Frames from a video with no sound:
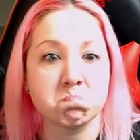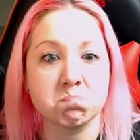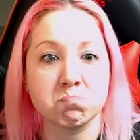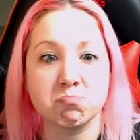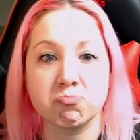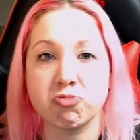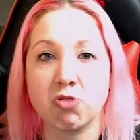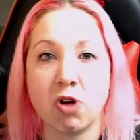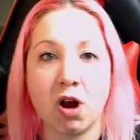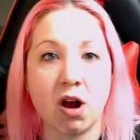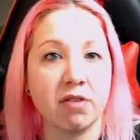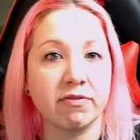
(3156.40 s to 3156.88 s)

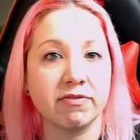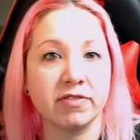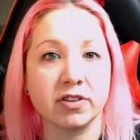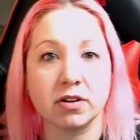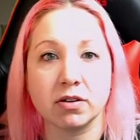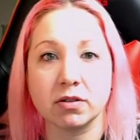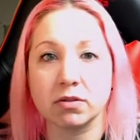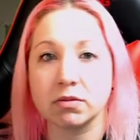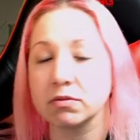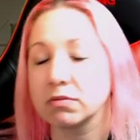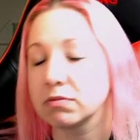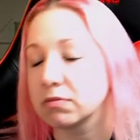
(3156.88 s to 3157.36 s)

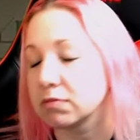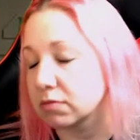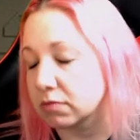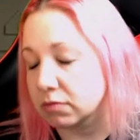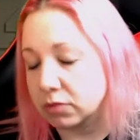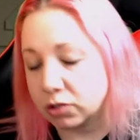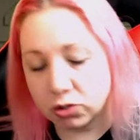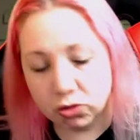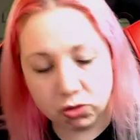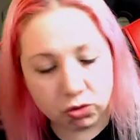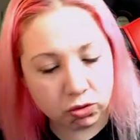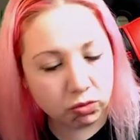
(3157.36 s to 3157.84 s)
bravo,
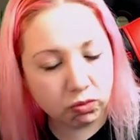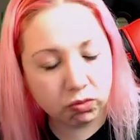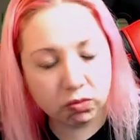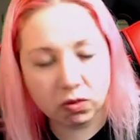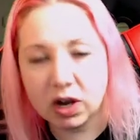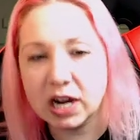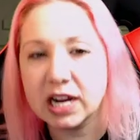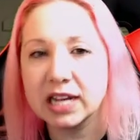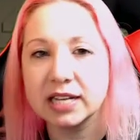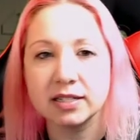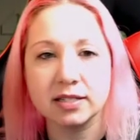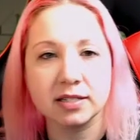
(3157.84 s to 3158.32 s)

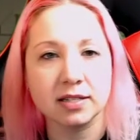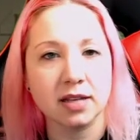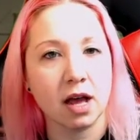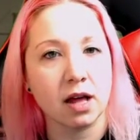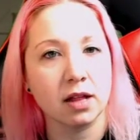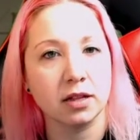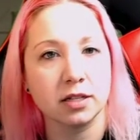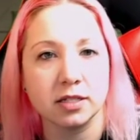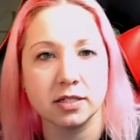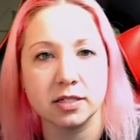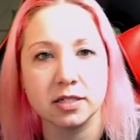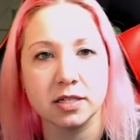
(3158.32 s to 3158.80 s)
great
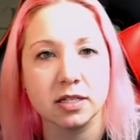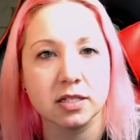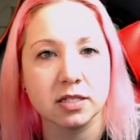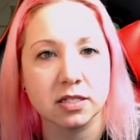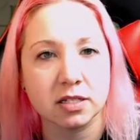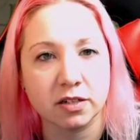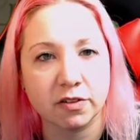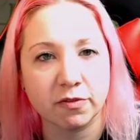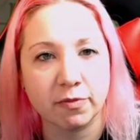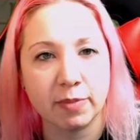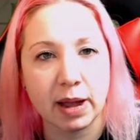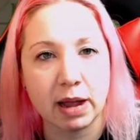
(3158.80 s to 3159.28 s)
solid season
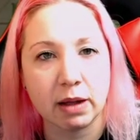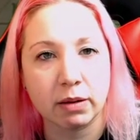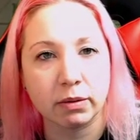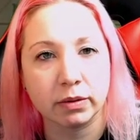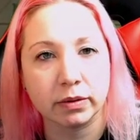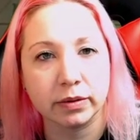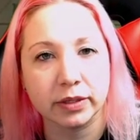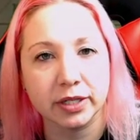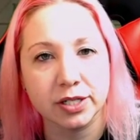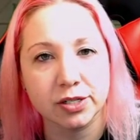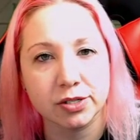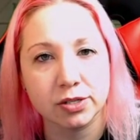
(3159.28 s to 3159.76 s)
of Power
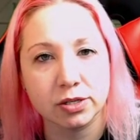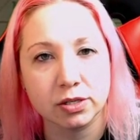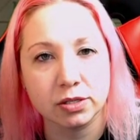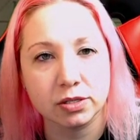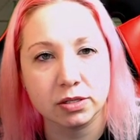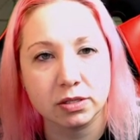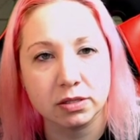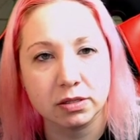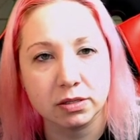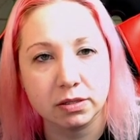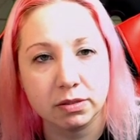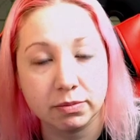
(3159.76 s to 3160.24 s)
Rangers.
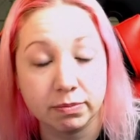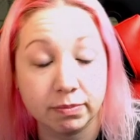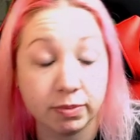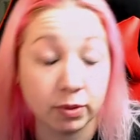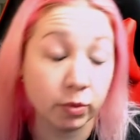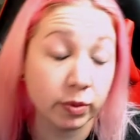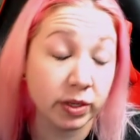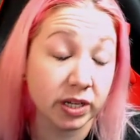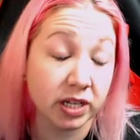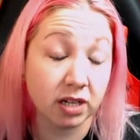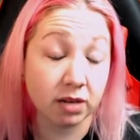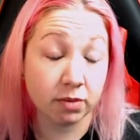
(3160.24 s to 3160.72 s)
But
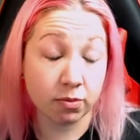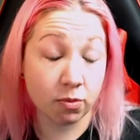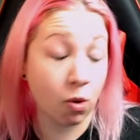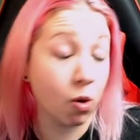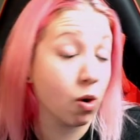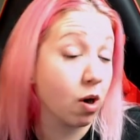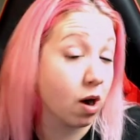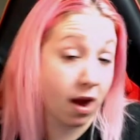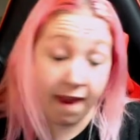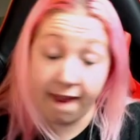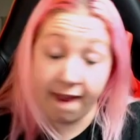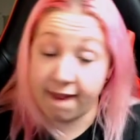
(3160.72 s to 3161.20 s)
we get
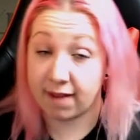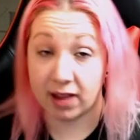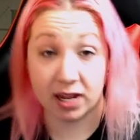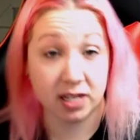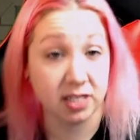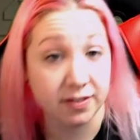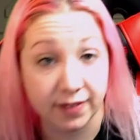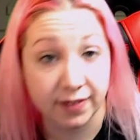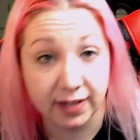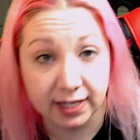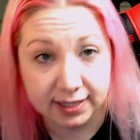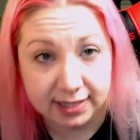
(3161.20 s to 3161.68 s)
more, and that's
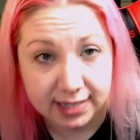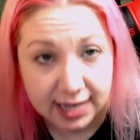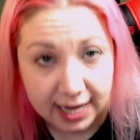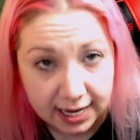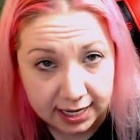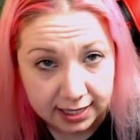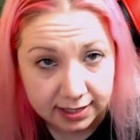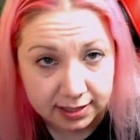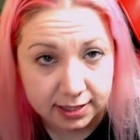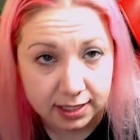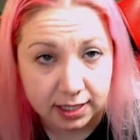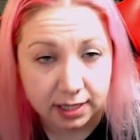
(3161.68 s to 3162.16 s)

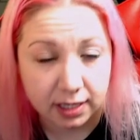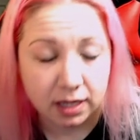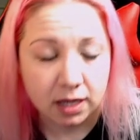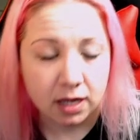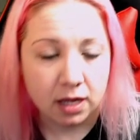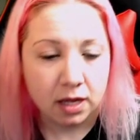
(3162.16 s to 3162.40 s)
fantastic.